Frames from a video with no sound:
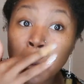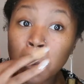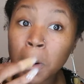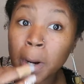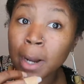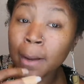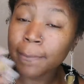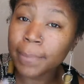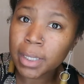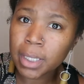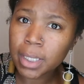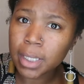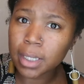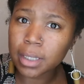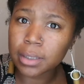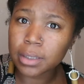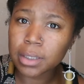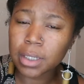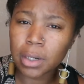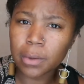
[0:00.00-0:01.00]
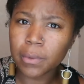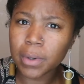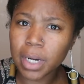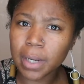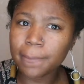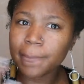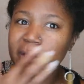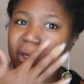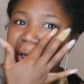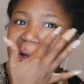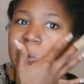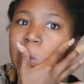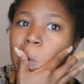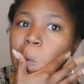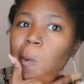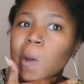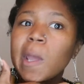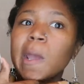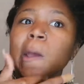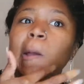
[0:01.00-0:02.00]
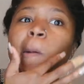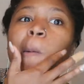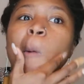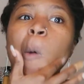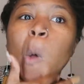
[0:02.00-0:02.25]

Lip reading: where I've been, you know, what I've been doing.